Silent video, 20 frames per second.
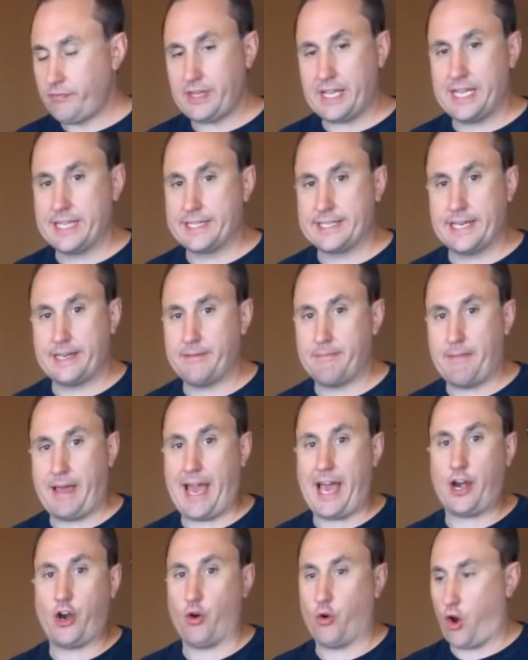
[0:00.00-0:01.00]
it didn't
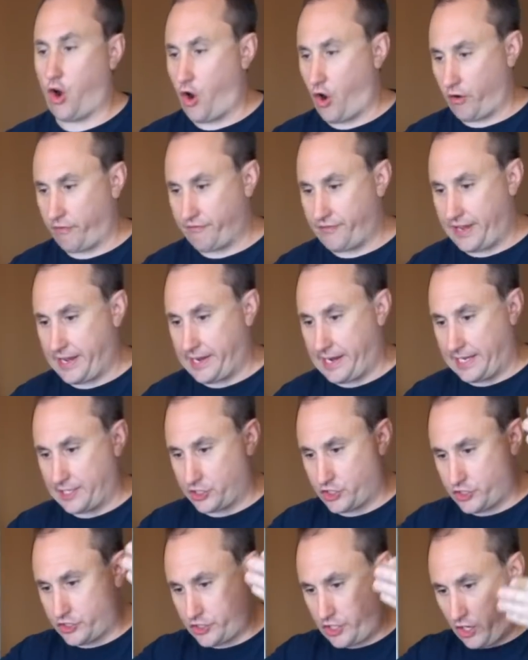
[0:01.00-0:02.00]
matter. Our feet got
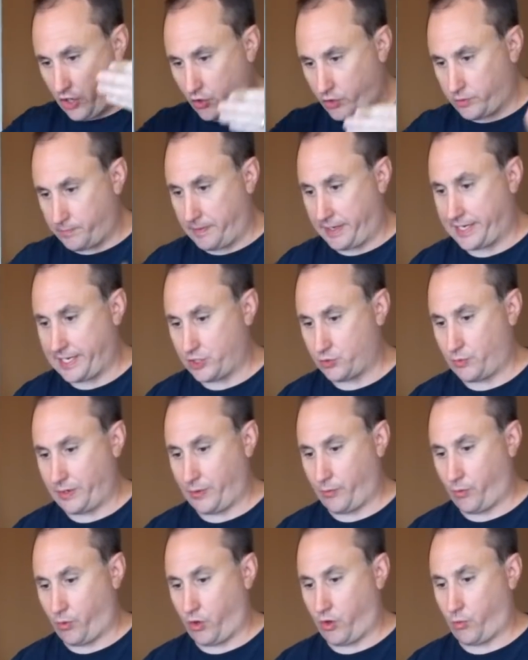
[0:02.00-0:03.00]
soaked because we
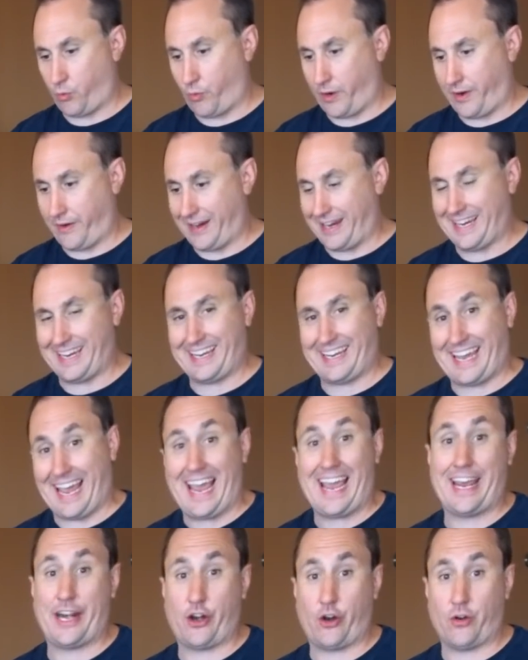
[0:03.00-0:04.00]
weren't wearing
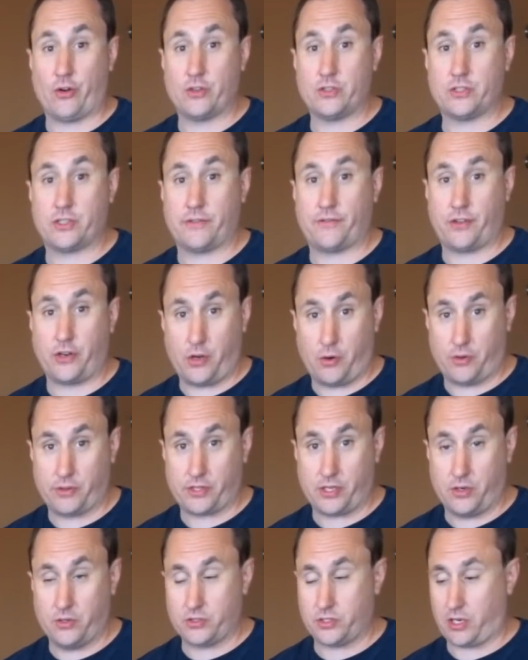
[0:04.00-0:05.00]
gaiters, if you know what
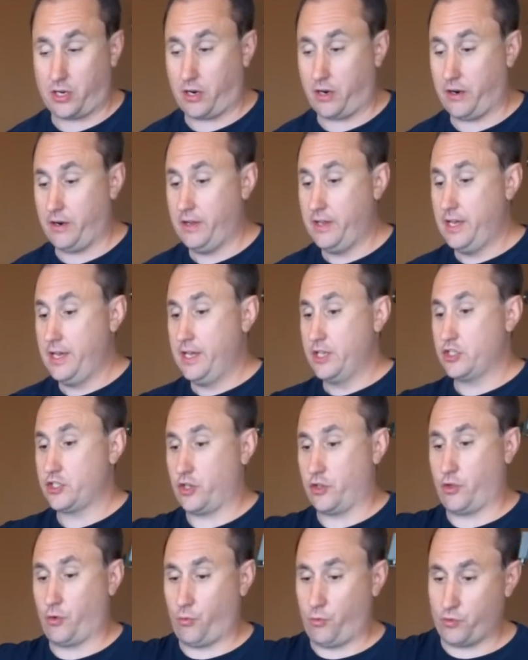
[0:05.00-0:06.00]
those are.
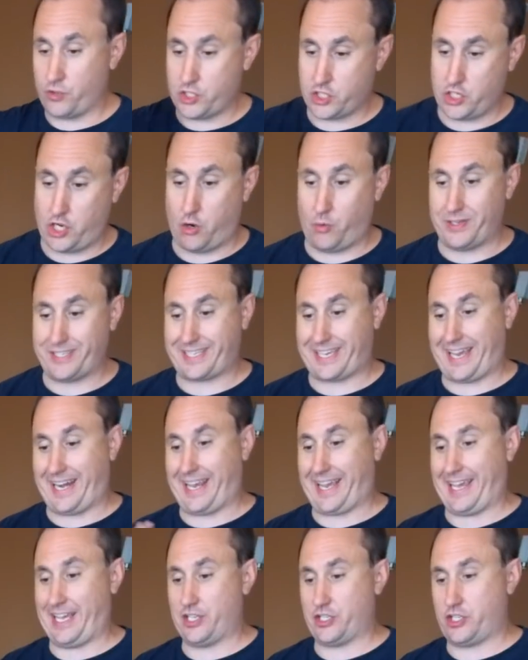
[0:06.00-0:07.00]
So the snow was
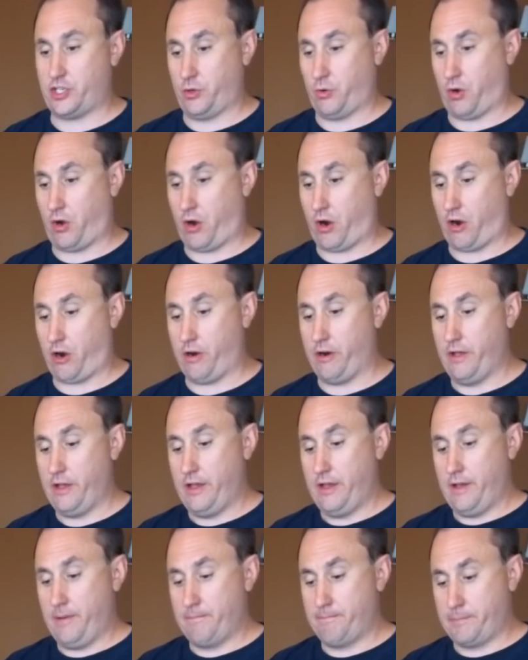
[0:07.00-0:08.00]
getting into our
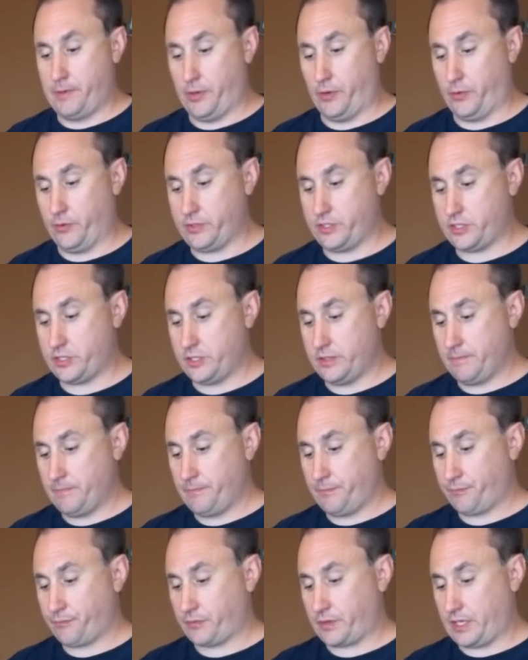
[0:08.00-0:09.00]
boots.
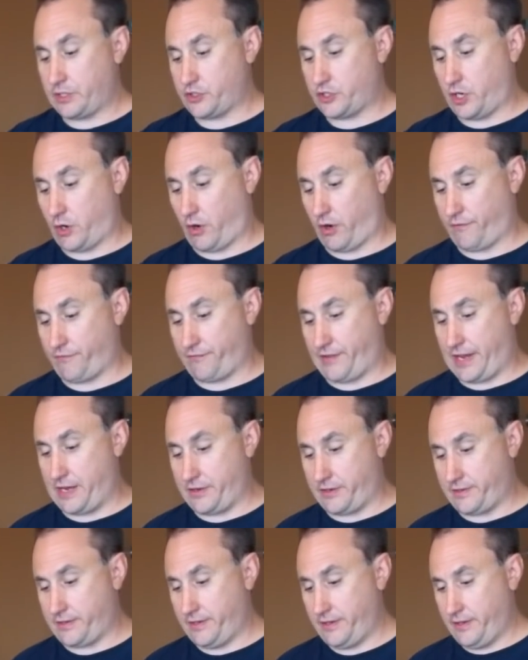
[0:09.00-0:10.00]
So our
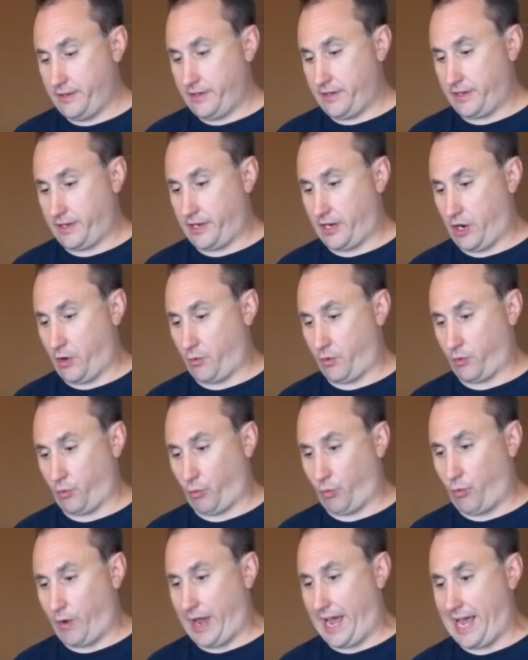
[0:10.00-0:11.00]
feet, were
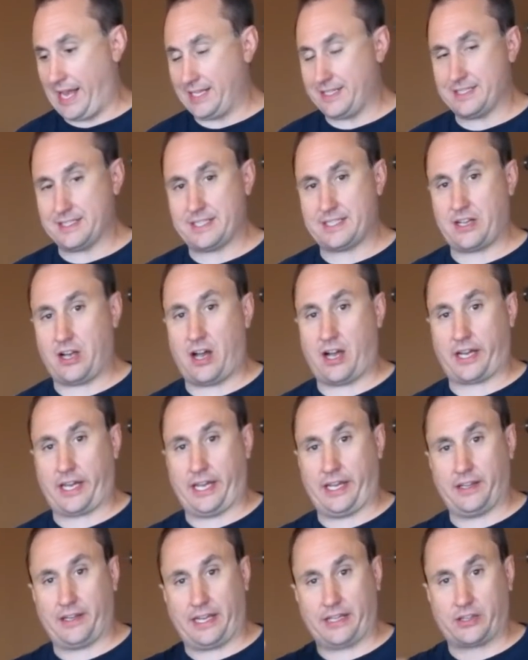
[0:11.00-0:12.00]
wet and
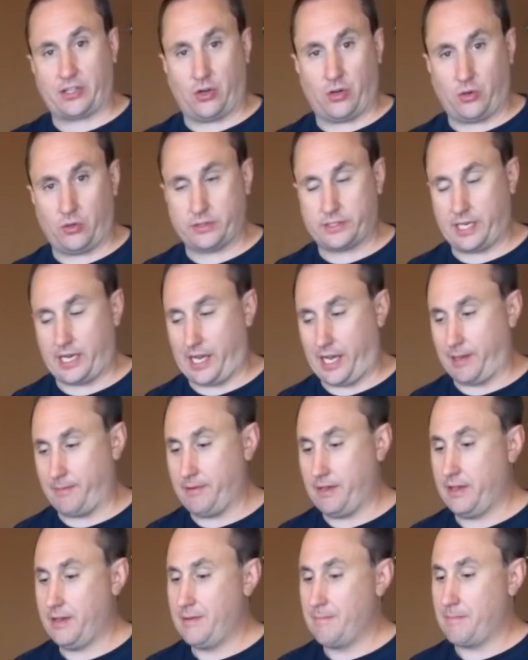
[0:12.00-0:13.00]
soggy like the whole time.
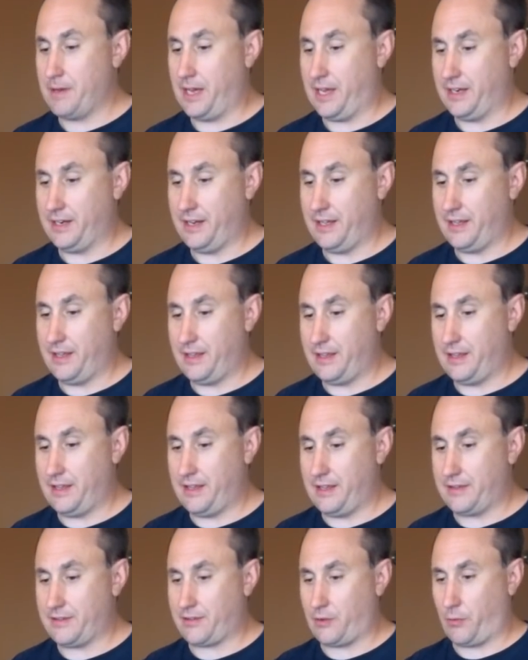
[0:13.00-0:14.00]
But
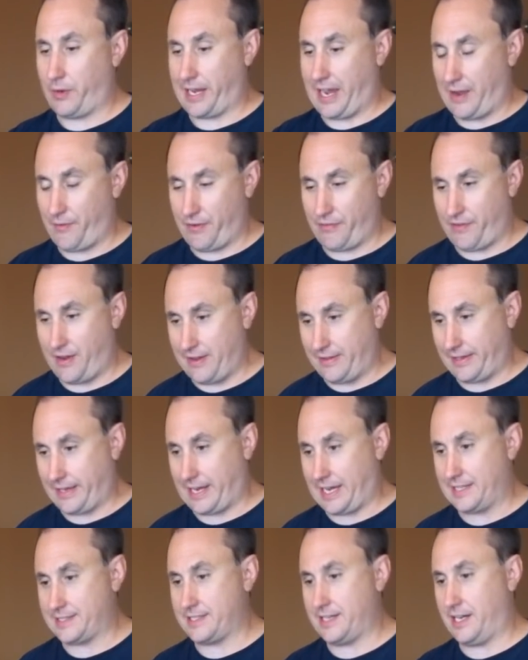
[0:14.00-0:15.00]
so we finally
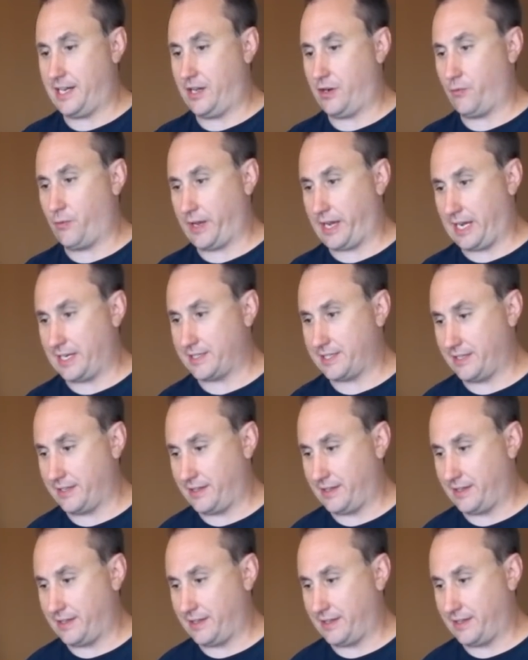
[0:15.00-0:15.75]
got done. We got